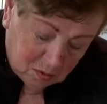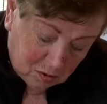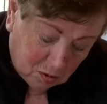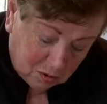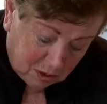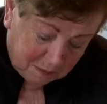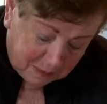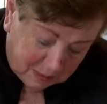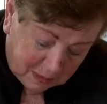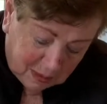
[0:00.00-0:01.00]
No,
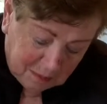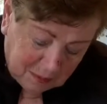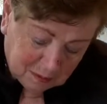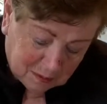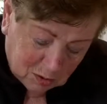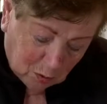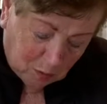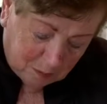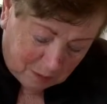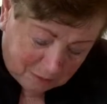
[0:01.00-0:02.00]
somebody came here and told
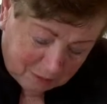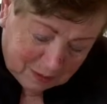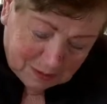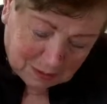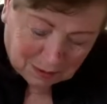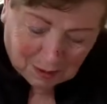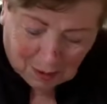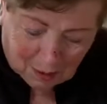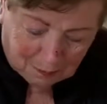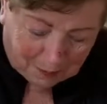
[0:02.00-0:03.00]
them my face how
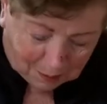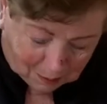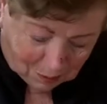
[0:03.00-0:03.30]
to make it.